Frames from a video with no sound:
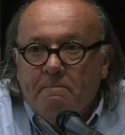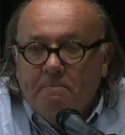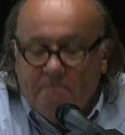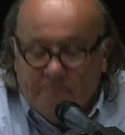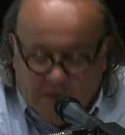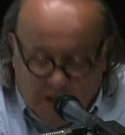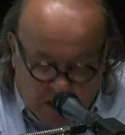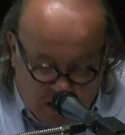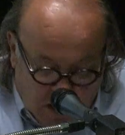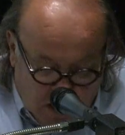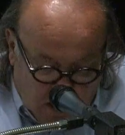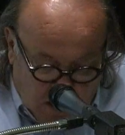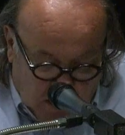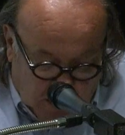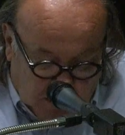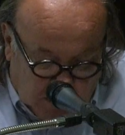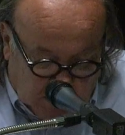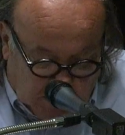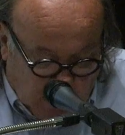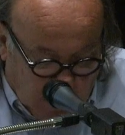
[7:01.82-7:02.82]

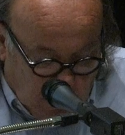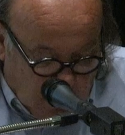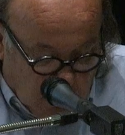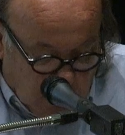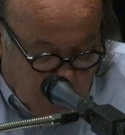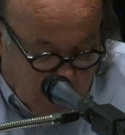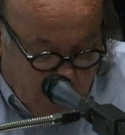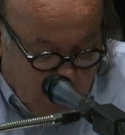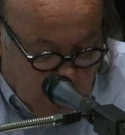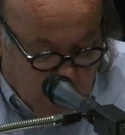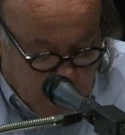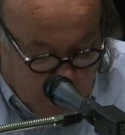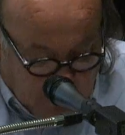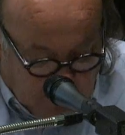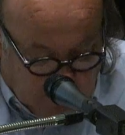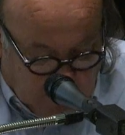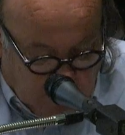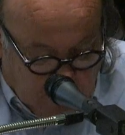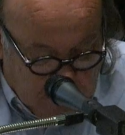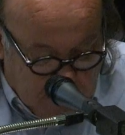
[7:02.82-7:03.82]
Canadian state
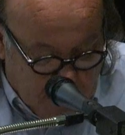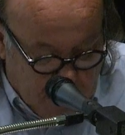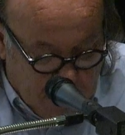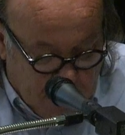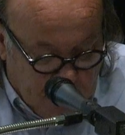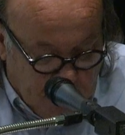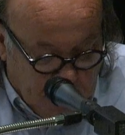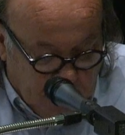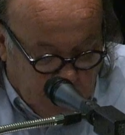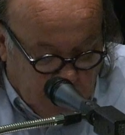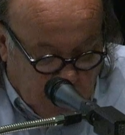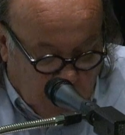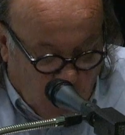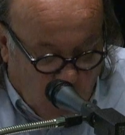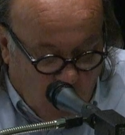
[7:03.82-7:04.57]
development. And